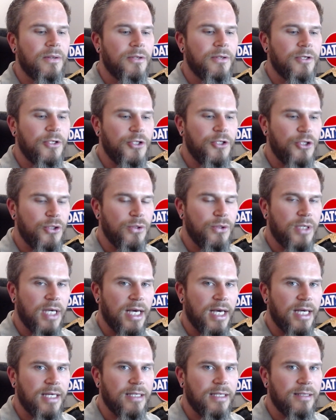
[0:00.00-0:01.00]

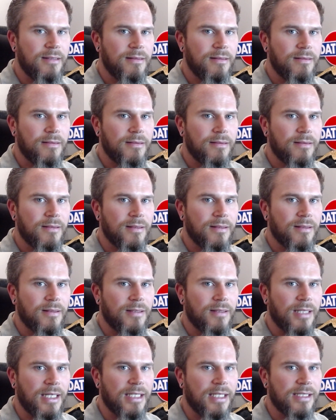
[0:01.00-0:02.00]
UK
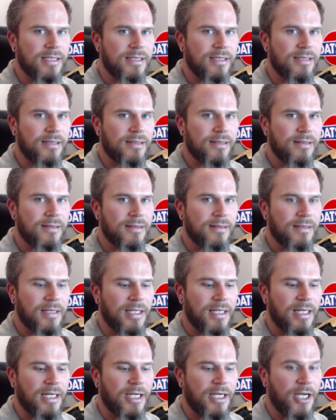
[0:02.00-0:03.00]
as
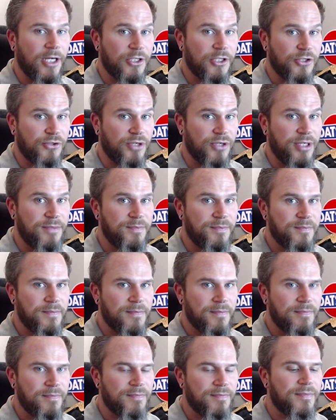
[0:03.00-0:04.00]
a country,
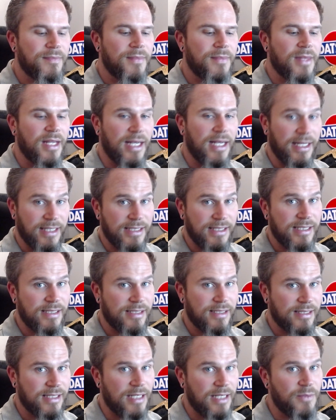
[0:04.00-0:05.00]
and this
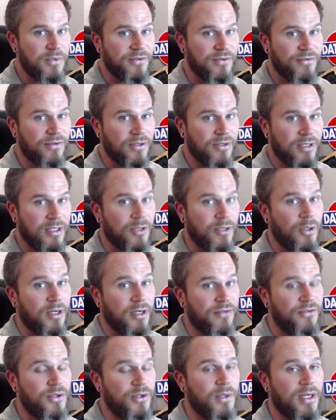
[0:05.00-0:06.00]
is the same with quite a
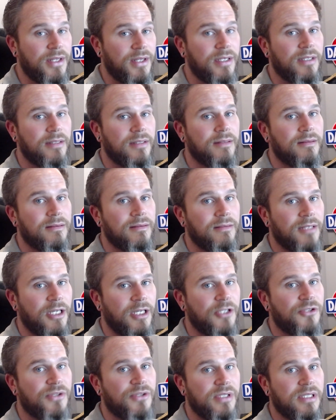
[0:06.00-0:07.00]
few other
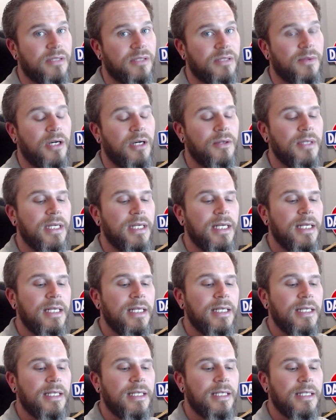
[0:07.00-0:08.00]
countries as well,
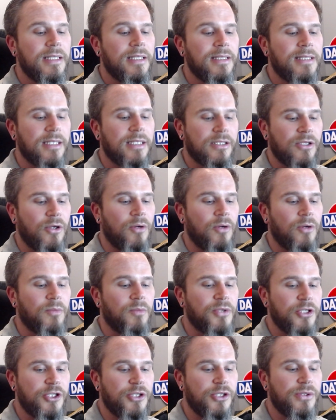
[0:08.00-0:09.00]
does not
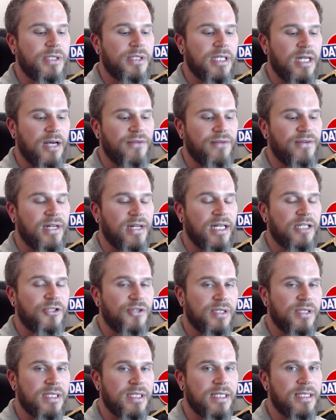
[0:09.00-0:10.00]
produce enough
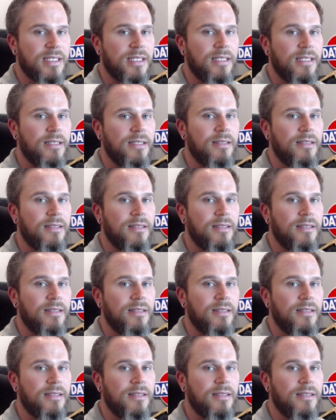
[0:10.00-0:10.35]
electricity